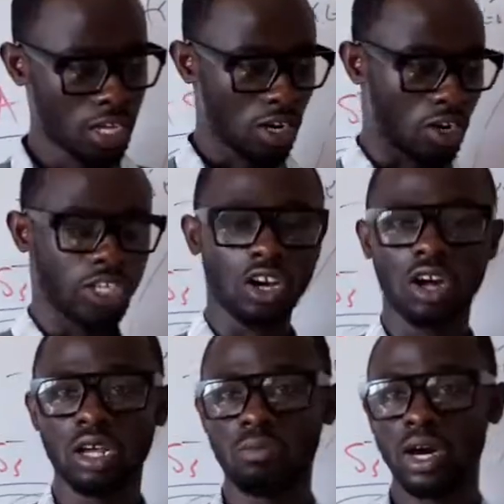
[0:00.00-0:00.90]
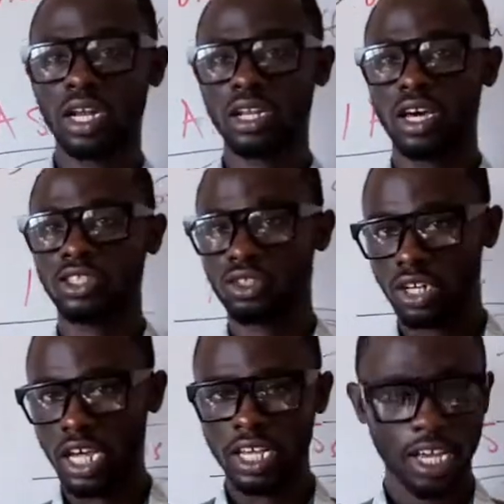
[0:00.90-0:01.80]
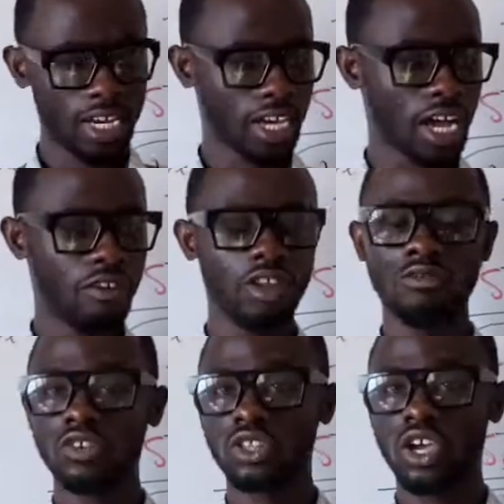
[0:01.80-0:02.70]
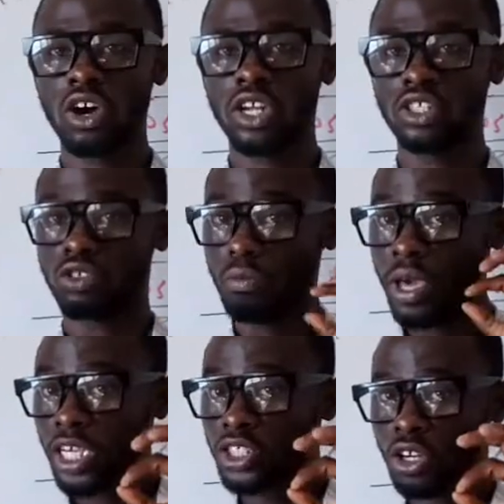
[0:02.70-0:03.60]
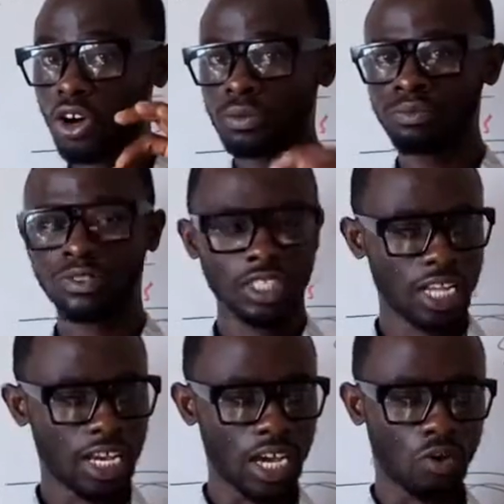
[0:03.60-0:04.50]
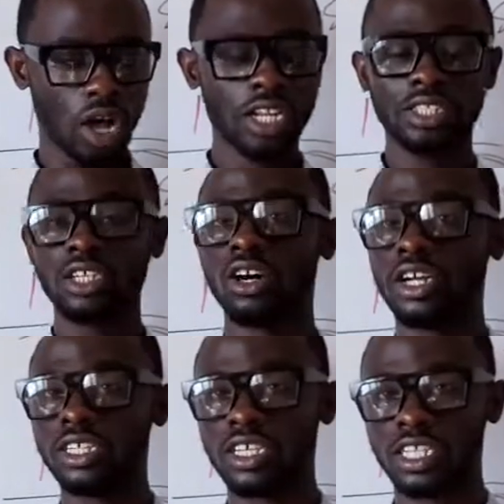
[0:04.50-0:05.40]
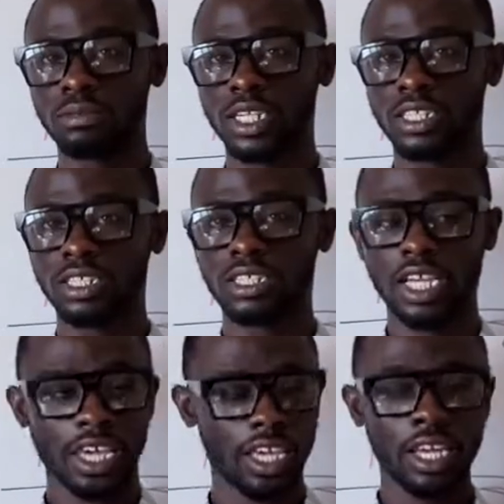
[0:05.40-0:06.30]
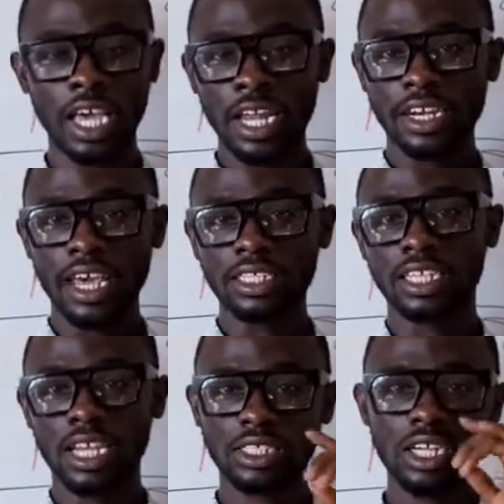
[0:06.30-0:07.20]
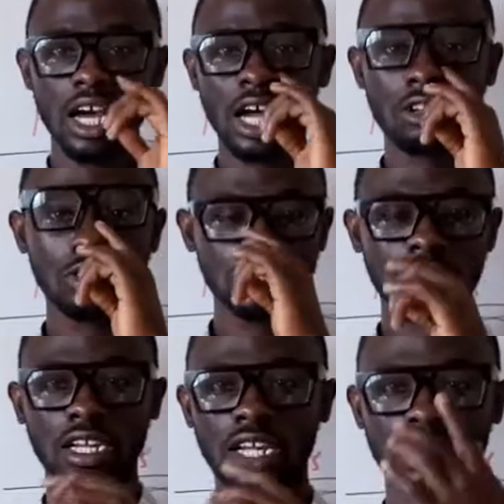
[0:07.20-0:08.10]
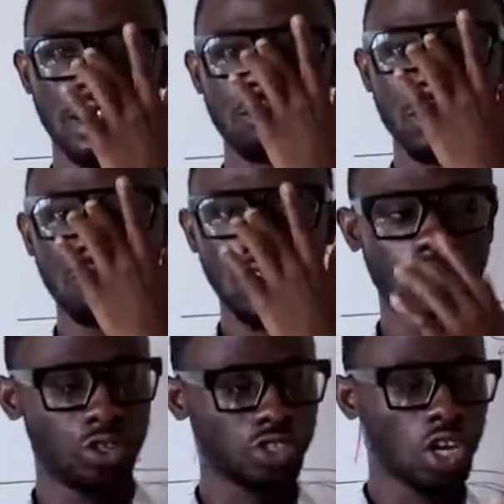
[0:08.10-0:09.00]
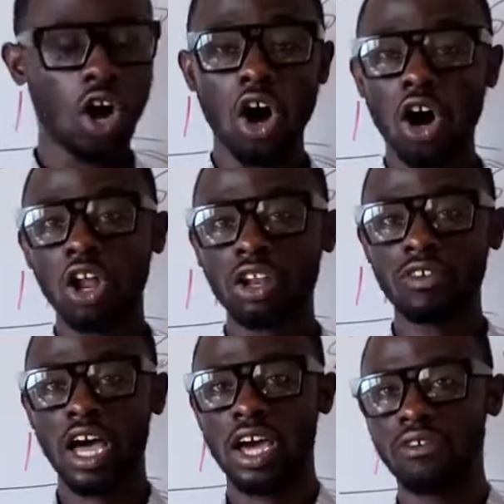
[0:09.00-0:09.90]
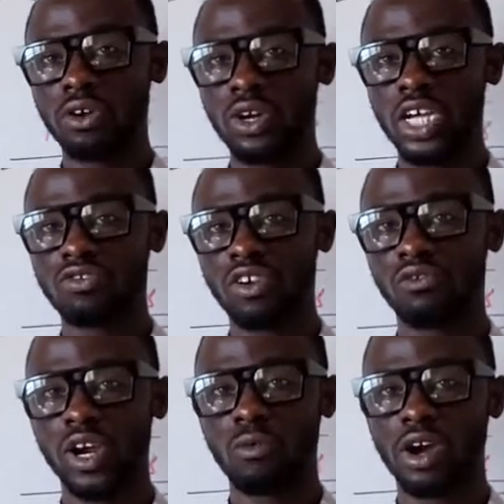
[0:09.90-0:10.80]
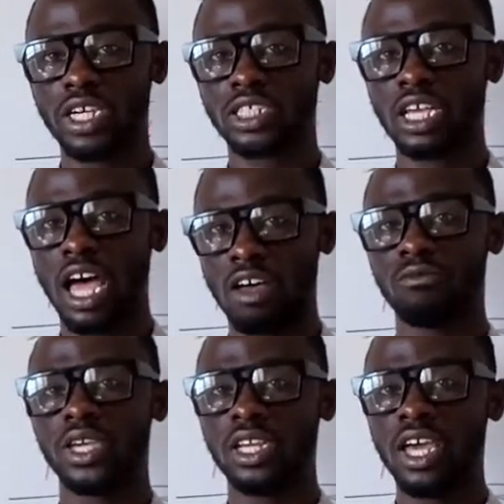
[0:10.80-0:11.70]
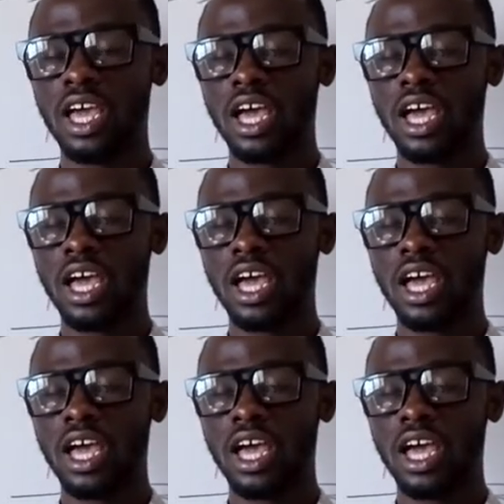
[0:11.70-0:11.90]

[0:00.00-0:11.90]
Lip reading: or the audit partner so that they can review the audit to make sure that a quality audit has been undertaken, the international accounting standards have been followed, all regulatory frameworks have been